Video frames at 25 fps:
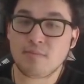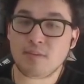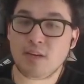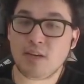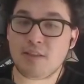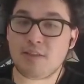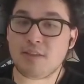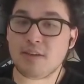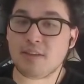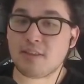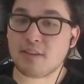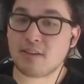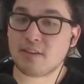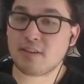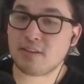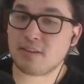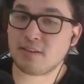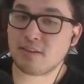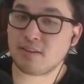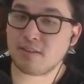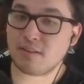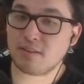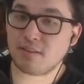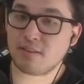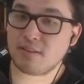I think
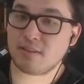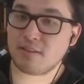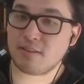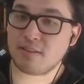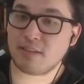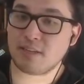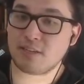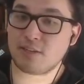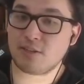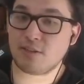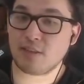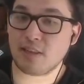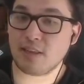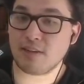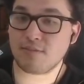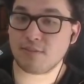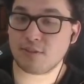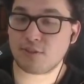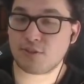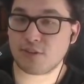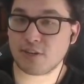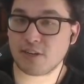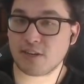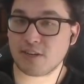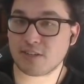the level
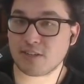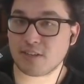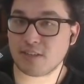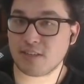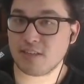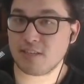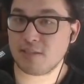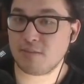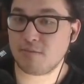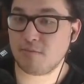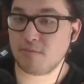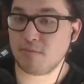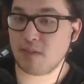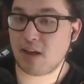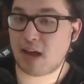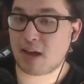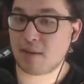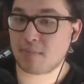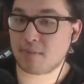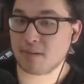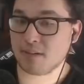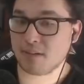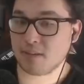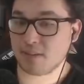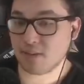triggers on this
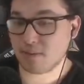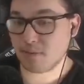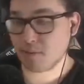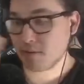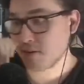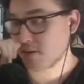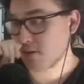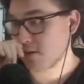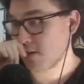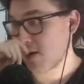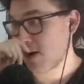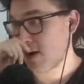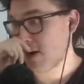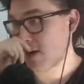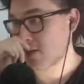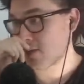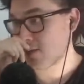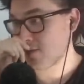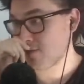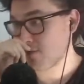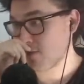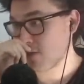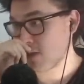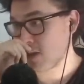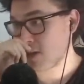happening a little bit earlier
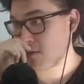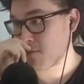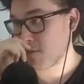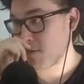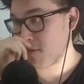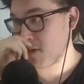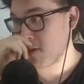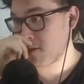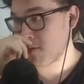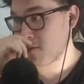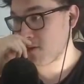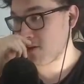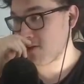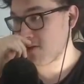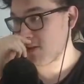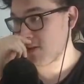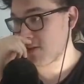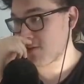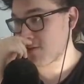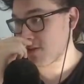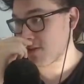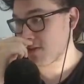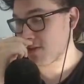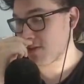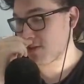actually reliably make more of a
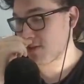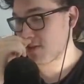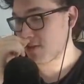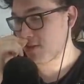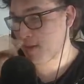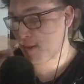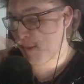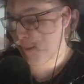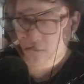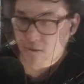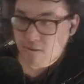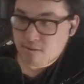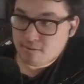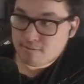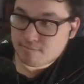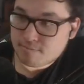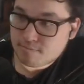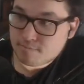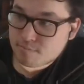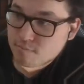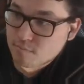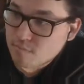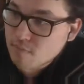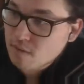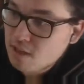difference.
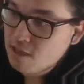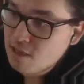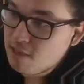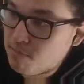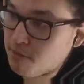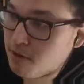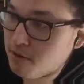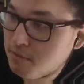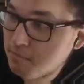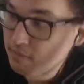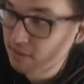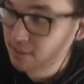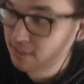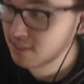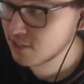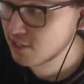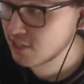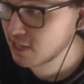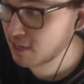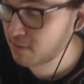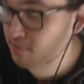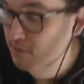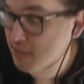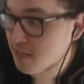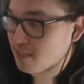The problem isn't
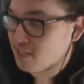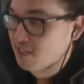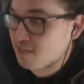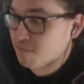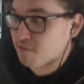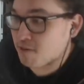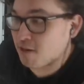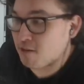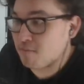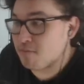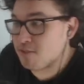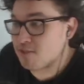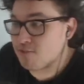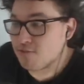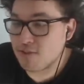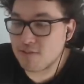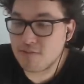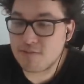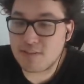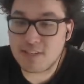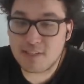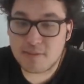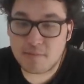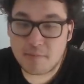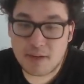champ slots. The problem is
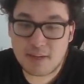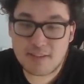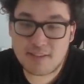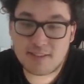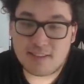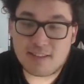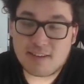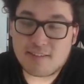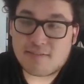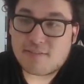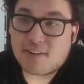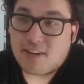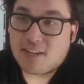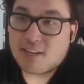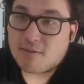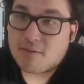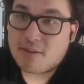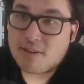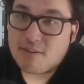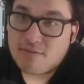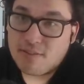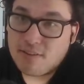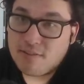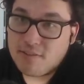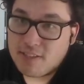Riven is basically a
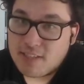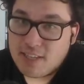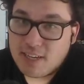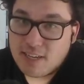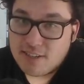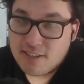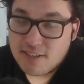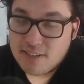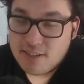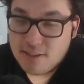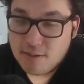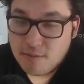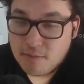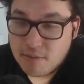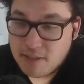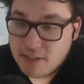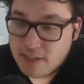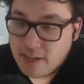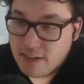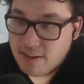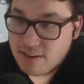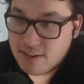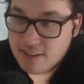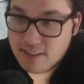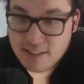follower. Riven's actually super
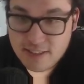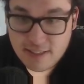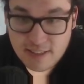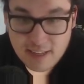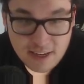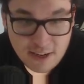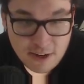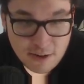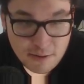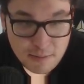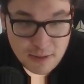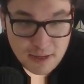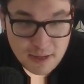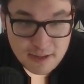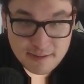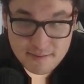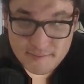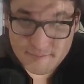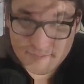scary in this deck, homie.